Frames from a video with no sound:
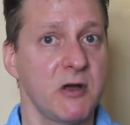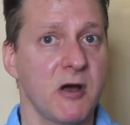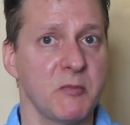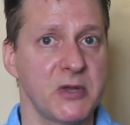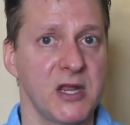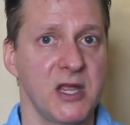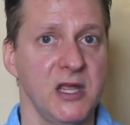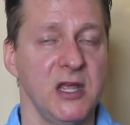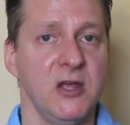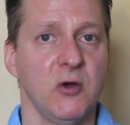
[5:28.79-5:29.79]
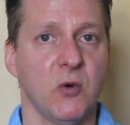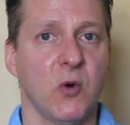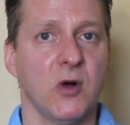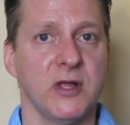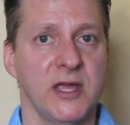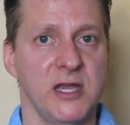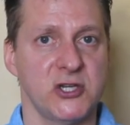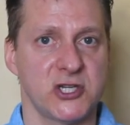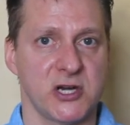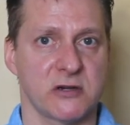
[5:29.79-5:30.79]
company, all A
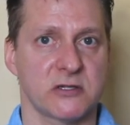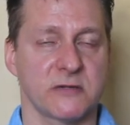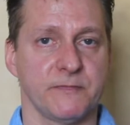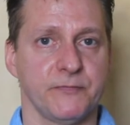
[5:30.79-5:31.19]
shares.